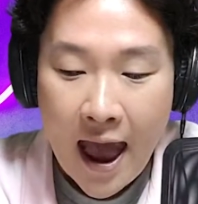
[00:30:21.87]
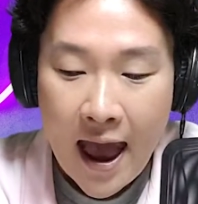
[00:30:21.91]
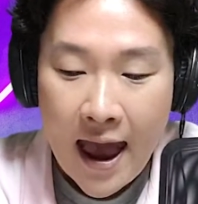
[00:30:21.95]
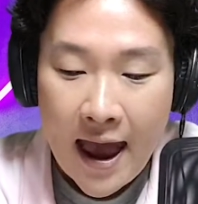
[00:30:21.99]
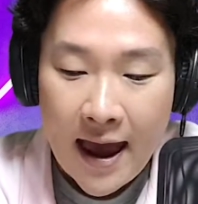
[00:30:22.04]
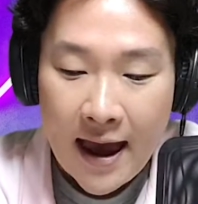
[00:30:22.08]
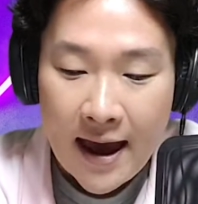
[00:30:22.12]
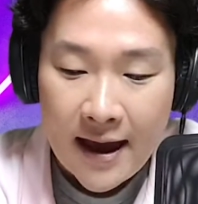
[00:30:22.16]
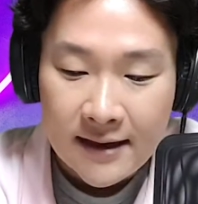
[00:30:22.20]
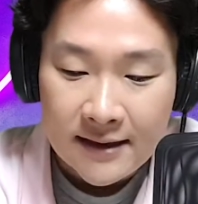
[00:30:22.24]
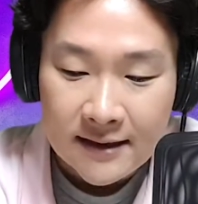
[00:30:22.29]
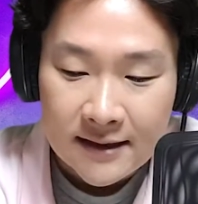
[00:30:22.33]

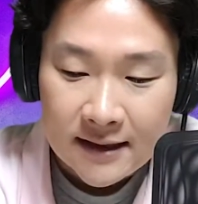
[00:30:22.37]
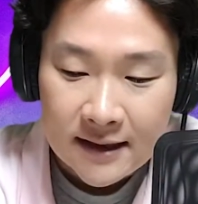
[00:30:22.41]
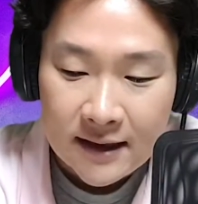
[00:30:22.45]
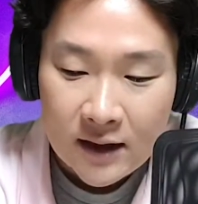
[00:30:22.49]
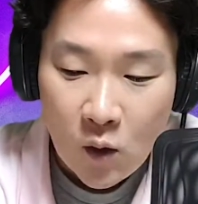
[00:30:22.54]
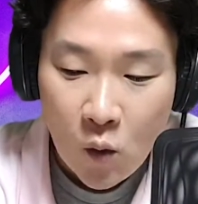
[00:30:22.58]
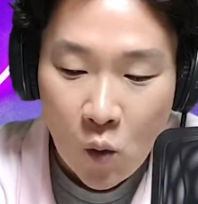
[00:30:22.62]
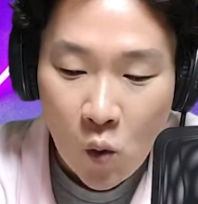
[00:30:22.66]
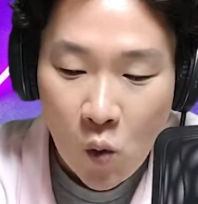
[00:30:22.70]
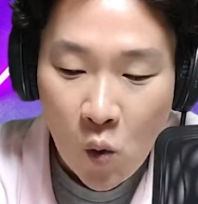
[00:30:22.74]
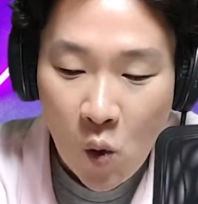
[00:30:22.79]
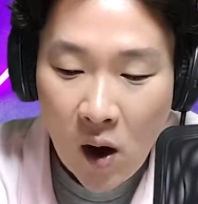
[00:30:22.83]
And
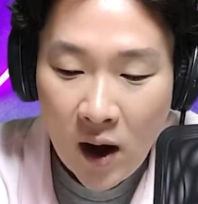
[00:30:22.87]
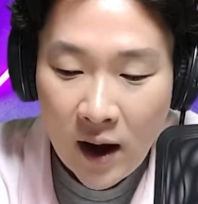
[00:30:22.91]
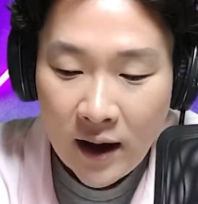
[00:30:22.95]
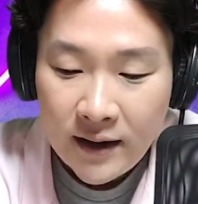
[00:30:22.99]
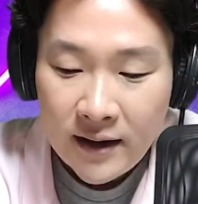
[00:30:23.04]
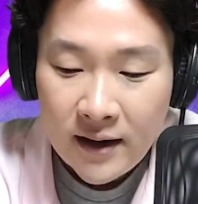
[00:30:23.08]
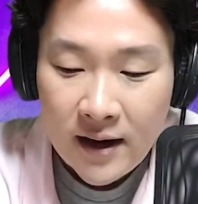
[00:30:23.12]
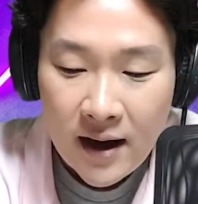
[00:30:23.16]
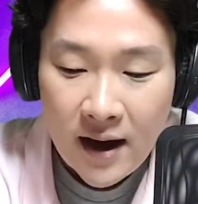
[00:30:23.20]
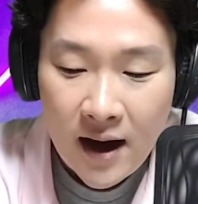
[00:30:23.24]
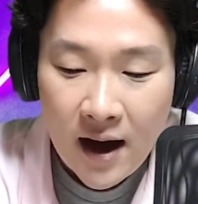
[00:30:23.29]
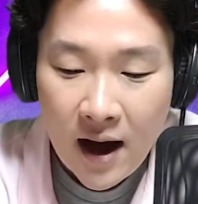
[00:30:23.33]

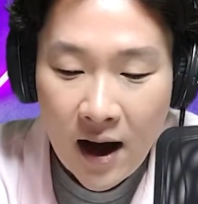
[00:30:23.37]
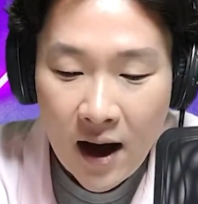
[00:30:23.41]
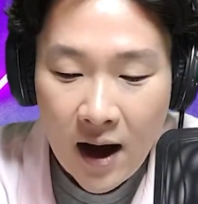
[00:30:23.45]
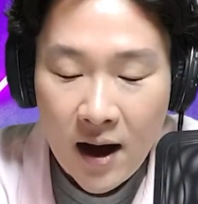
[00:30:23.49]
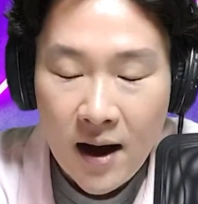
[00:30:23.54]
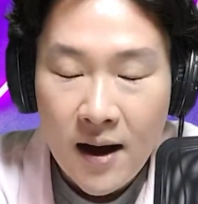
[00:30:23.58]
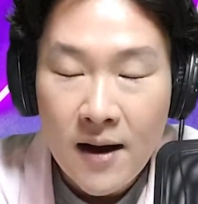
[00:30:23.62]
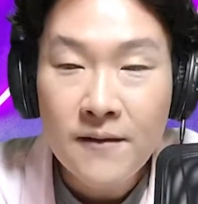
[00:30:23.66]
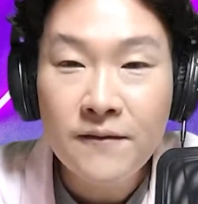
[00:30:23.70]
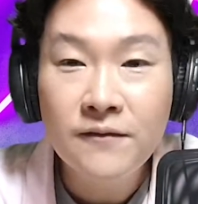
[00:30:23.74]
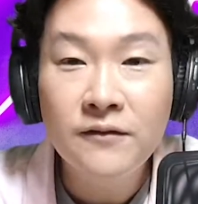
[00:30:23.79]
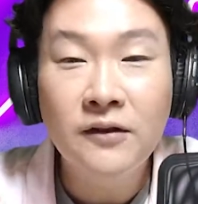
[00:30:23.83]
one
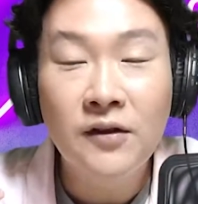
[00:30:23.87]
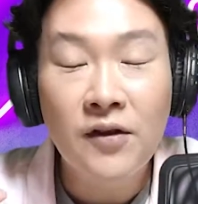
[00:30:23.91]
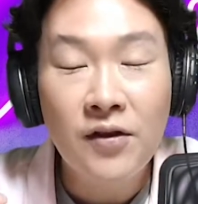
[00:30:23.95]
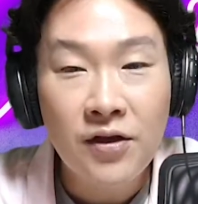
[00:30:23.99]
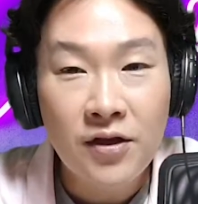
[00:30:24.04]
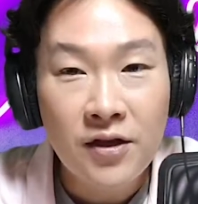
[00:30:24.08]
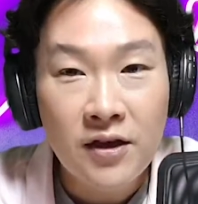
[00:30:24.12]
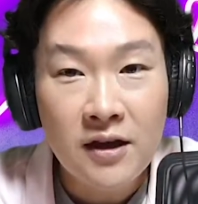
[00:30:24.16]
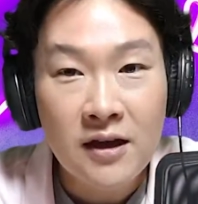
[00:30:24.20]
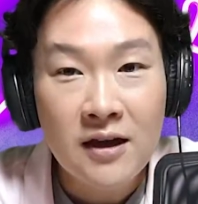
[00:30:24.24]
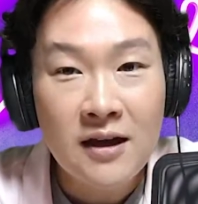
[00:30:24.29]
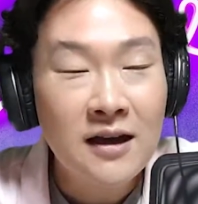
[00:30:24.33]
of
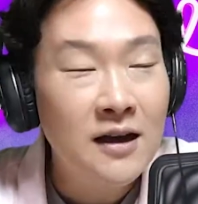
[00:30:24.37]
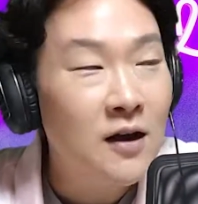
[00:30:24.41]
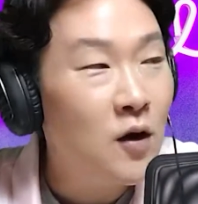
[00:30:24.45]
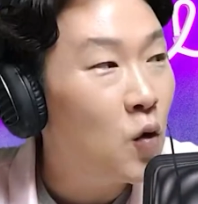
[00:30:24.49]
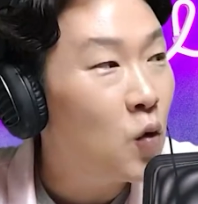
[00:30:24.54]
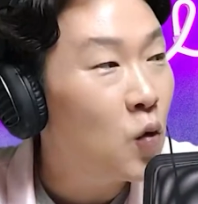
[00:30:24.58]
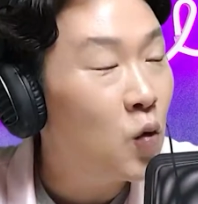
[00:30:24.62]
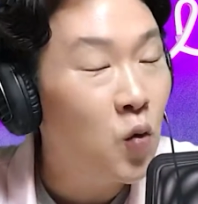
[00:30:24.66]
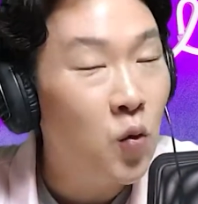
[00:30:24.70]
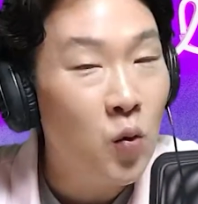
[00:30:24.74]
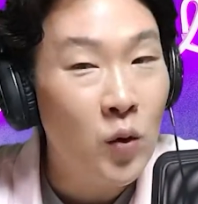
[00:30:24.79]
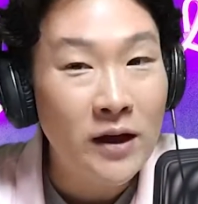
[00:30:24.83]
the
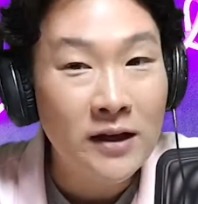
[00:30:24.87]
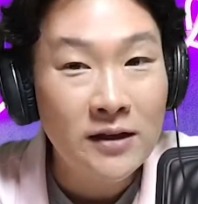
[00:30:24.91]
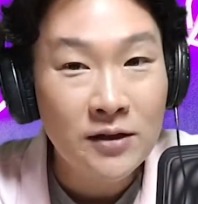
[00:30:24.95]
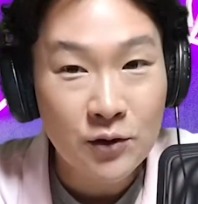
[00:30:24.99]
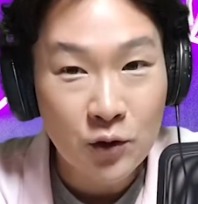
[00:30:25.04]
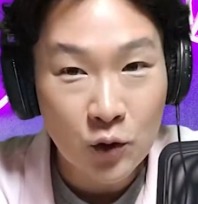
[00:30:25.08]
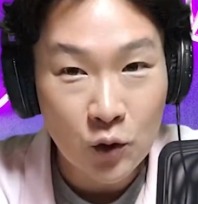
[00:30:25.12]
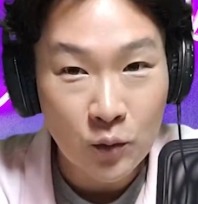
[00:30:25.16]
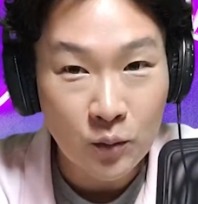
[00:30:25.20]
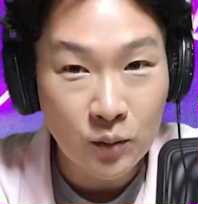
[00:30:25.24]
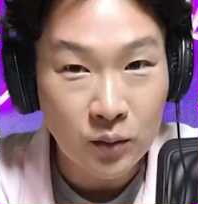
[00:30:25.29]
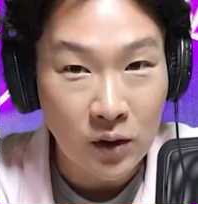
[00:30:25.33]

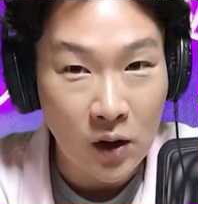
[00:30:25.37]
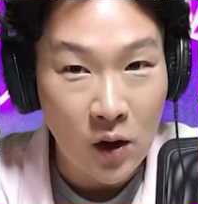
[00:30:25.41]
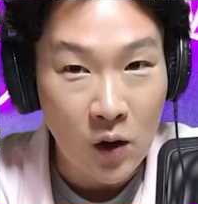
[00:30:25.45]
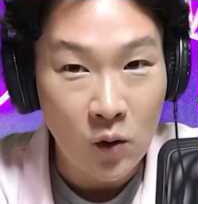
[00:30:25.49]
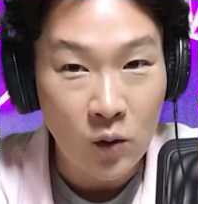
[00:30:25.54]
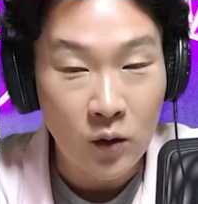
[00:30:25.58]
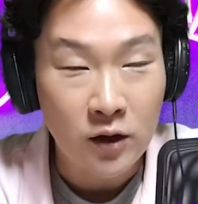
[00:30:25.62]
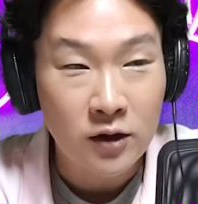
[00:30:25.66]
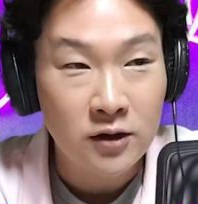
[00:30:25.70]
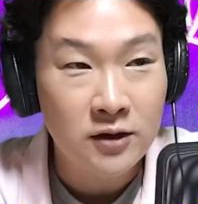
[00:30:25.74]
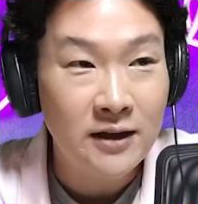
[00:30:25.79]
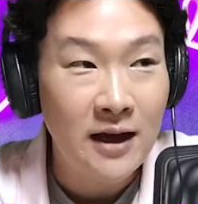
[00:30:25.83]

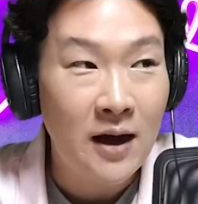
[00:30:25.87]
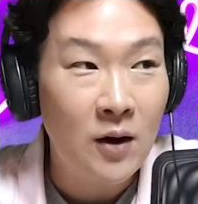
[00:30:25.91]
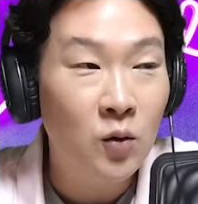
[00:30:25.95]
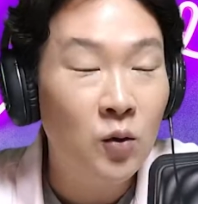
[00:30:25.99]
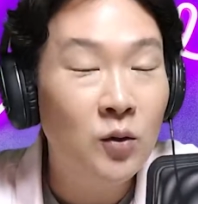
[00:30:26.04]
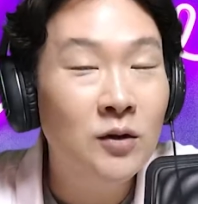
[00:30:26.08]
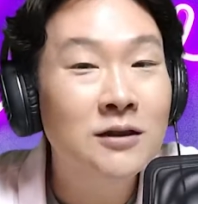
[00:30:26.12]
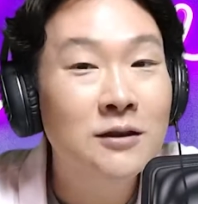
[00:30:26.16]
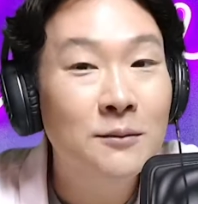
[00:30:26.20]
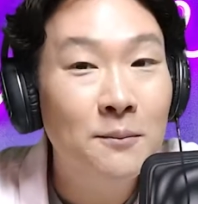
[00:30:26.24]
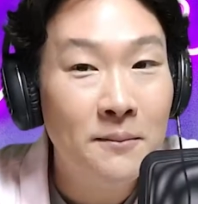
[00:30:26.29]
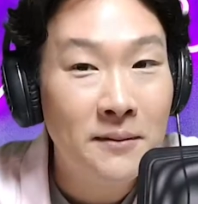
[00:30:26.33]
whistleblowers that
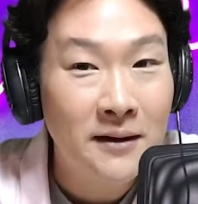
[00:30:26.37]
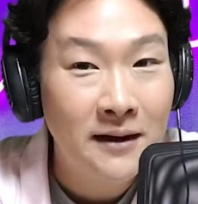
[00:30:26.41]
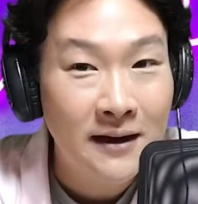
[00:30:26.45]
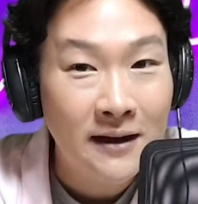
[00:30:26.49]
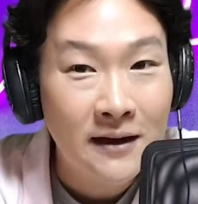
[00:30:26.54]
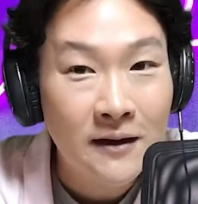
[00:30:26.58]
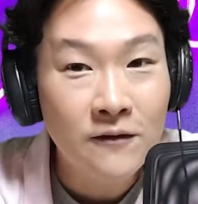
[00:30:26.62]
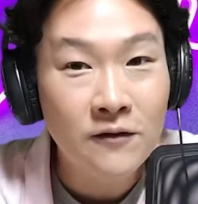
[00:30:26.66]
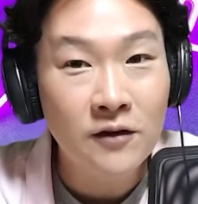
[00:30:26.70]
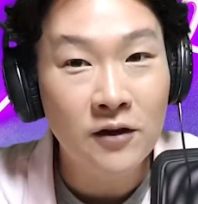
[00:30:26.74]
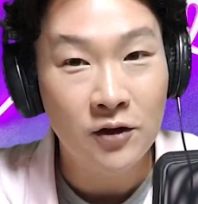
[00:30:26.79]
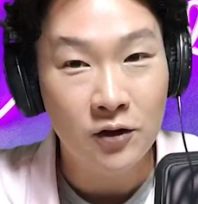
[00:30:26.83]
was
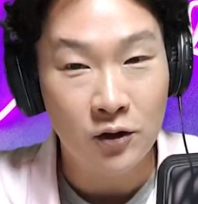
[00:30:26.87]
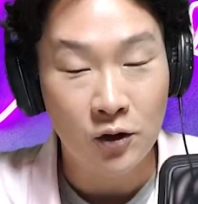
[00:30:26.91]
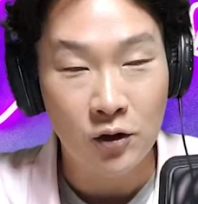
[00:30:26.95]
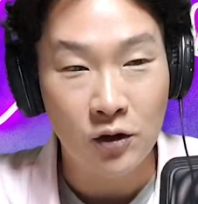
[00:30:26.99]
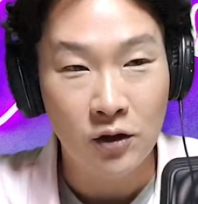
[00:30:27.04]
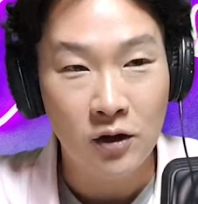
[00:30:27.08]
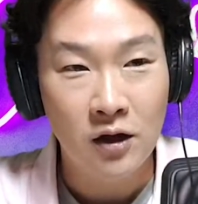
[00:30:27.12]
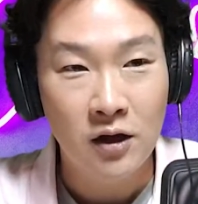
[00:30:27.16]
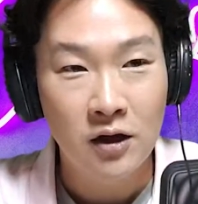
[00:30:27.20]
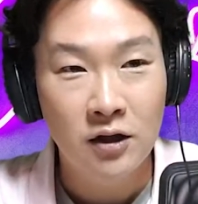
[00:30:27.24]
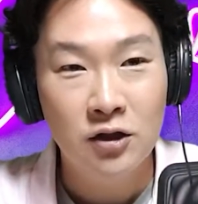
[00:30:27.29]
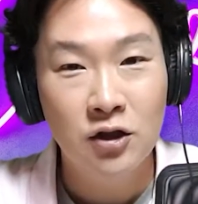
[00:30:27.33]

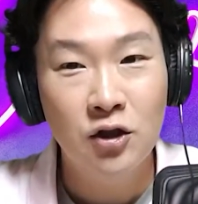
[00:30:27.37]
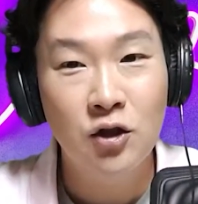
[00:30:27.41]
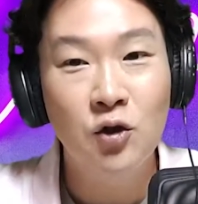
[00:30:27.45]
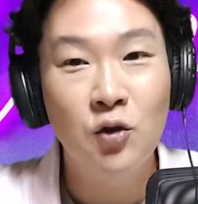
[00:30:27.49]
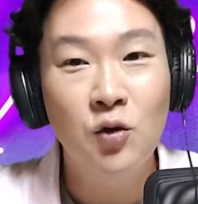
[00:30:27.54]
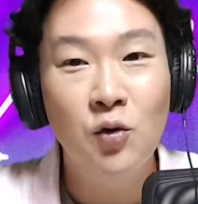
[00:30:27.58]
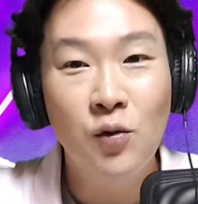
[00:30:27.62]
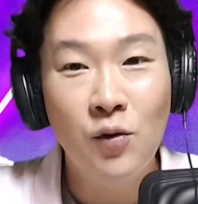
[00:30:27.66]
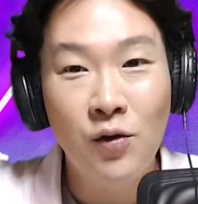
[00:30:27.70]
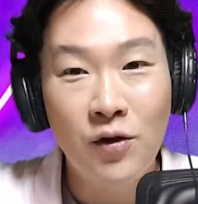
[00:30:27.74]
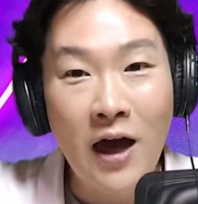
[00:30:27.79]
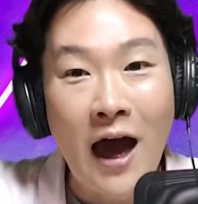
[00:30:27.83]
pivotal
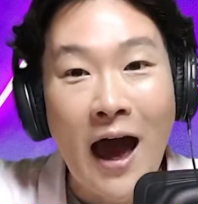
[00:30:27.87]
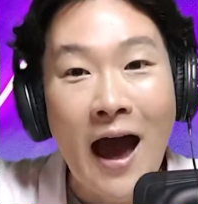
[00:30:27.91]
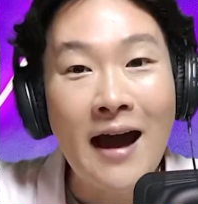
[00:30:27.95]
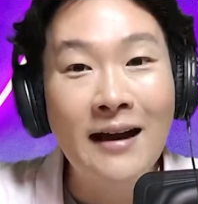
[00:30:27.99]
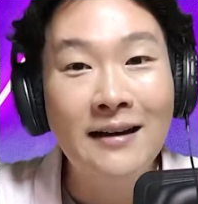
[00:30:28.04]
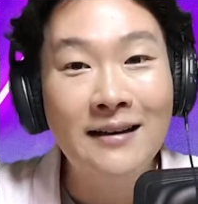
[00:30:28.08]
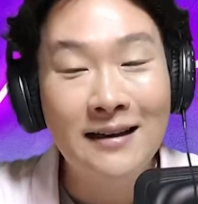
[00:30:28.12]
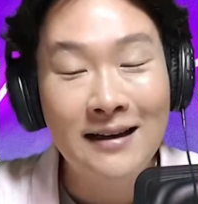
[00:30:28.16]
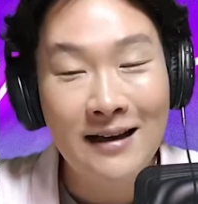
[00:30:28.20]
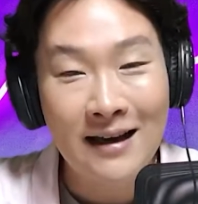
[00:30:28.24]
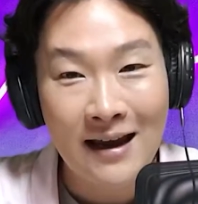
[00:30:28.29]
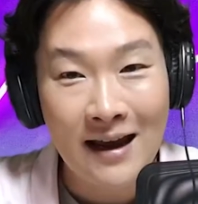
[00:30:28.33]
to
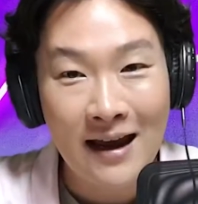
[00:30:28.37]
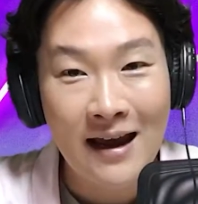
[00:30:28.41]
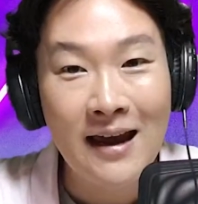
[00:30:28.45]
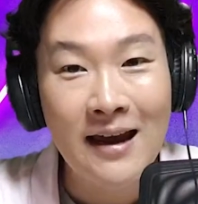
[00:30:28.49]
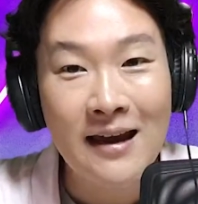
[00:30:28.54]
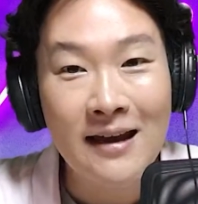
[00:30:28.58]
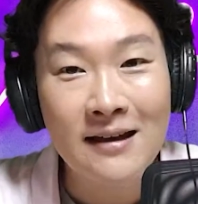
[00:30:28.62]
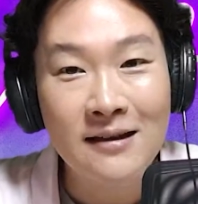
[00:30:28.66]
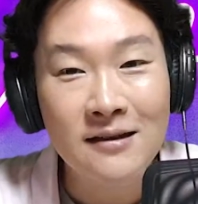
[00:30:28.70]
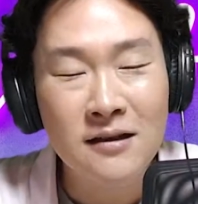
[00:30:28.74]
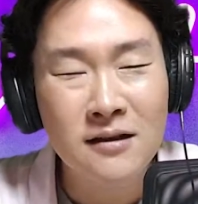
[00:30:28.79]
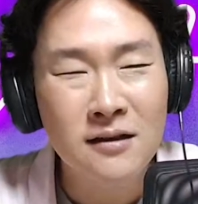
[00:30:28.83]
that
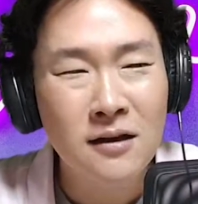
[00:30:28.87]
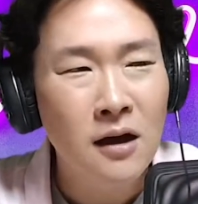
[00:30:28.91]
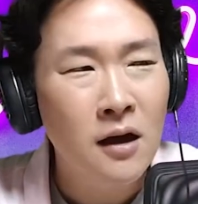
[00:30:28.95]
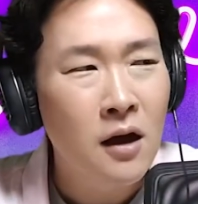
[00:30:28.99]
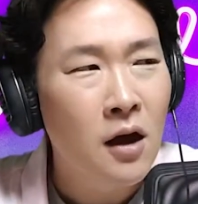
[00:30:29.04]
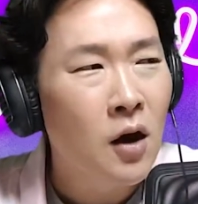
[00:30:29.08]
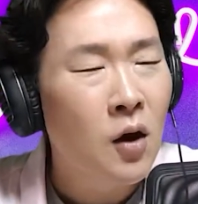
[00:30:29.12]
case